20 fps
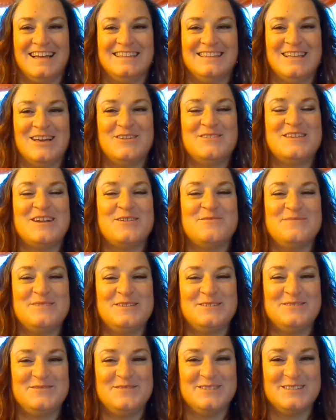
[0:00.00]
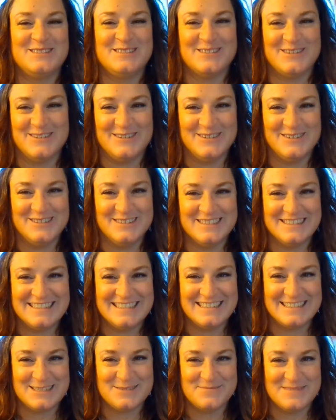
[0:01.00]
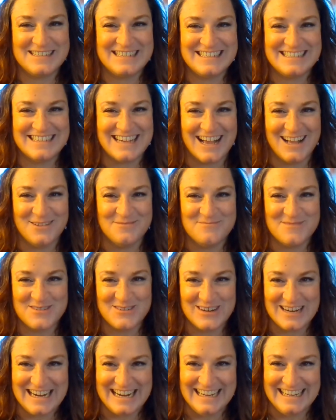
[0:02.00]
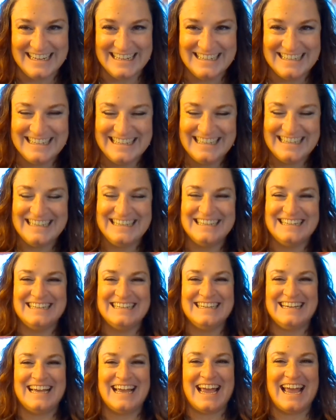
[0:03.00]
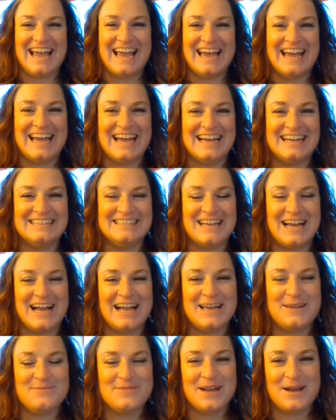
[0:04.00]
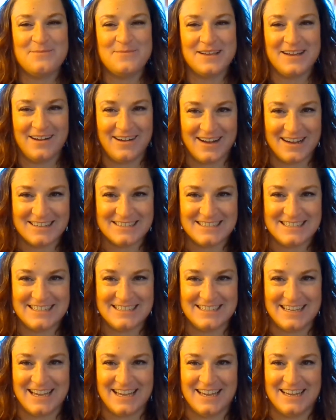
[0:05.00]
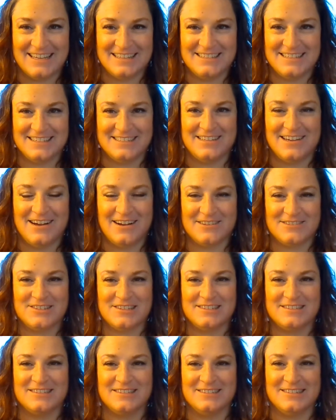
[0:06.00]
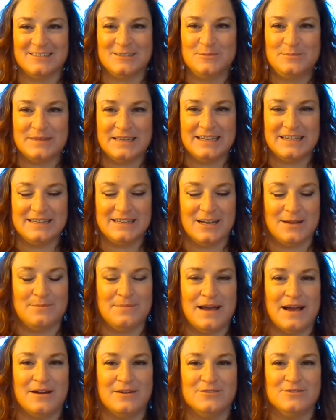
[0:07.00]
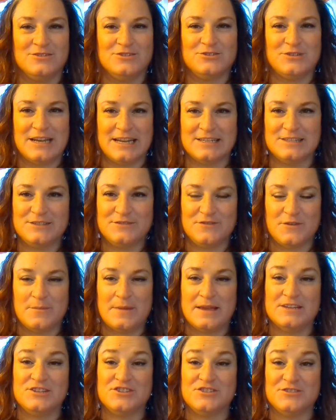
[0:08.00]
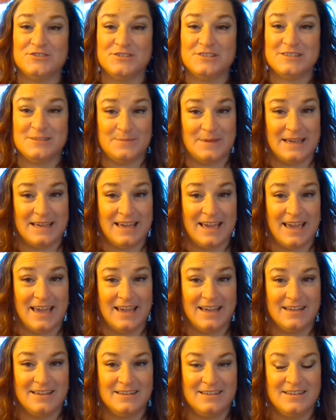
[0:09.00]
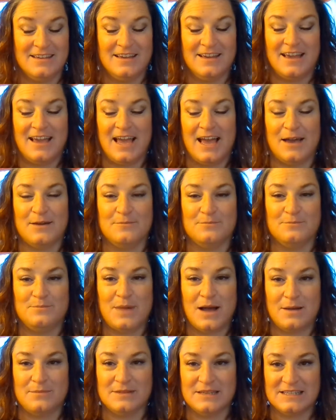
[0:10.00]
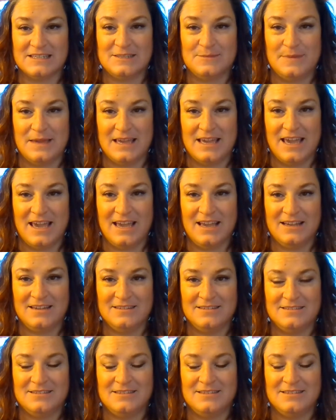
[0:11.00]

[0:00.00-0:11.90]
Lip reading: Hello there, beautiful souls. It's Michelle Marie, and I'm coming on today to talk just a little bit about transformational speaking and public speaking